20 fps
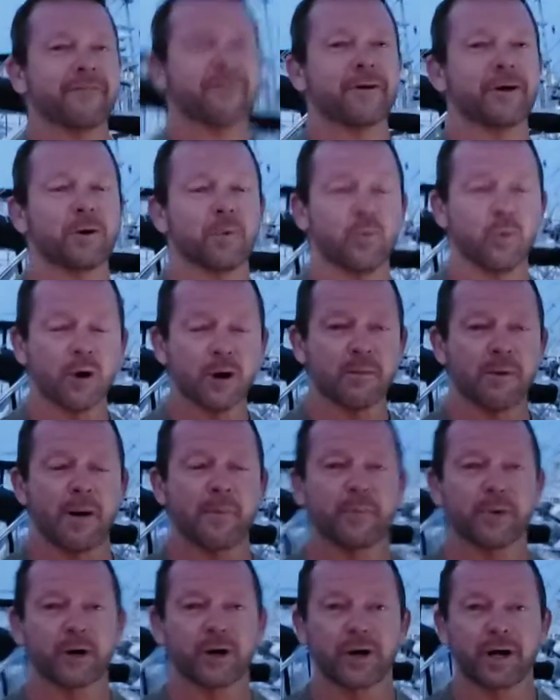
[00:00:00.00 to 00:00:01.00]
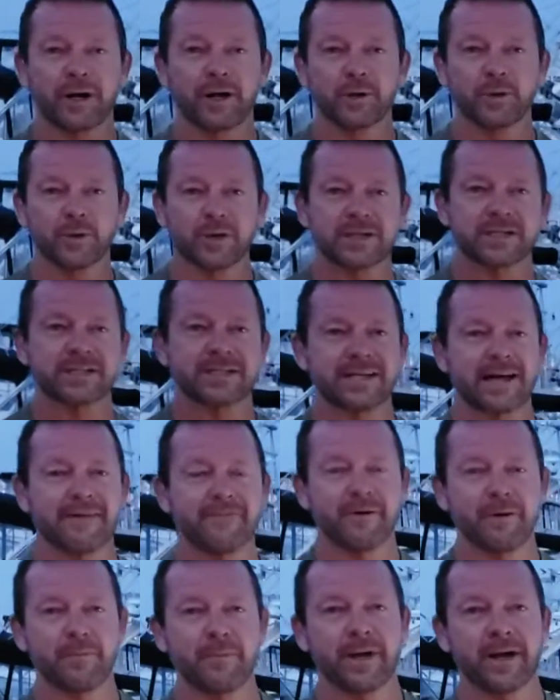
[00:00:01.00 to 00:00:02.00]
For your warm up, you're going to do a
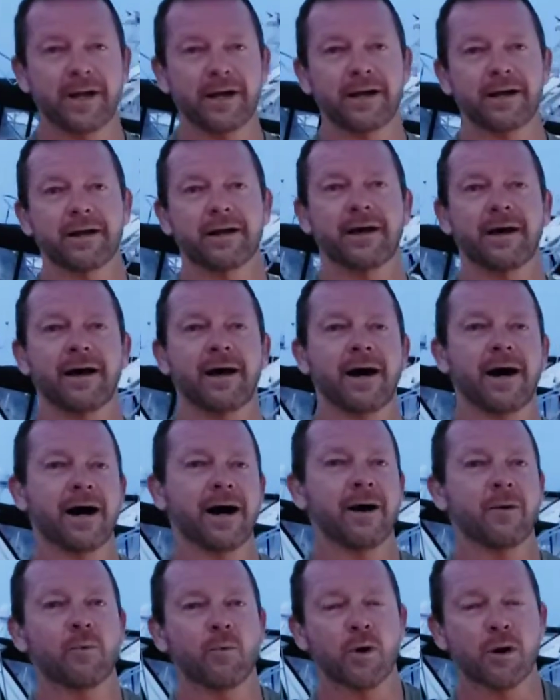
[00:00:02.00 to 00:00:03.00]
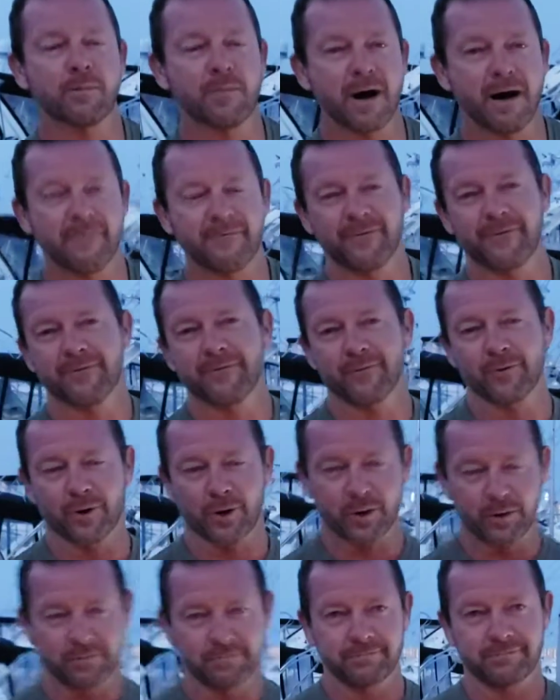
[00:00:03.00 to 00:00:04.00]
seven minute uh, warm up
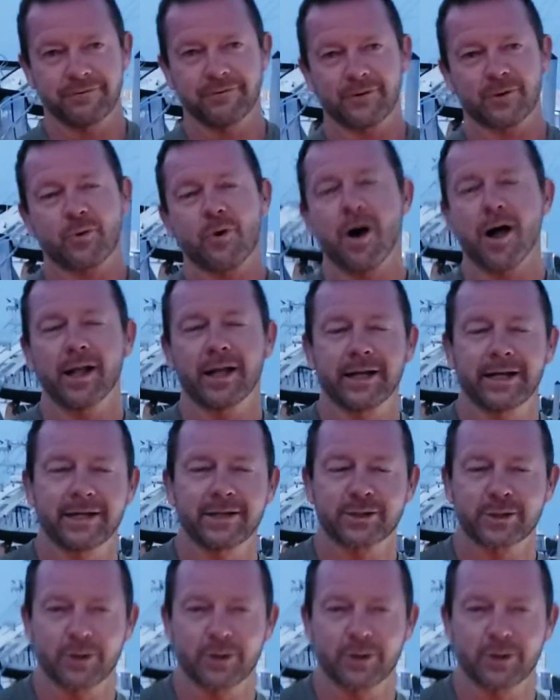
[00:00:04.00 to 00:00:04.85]
for quality.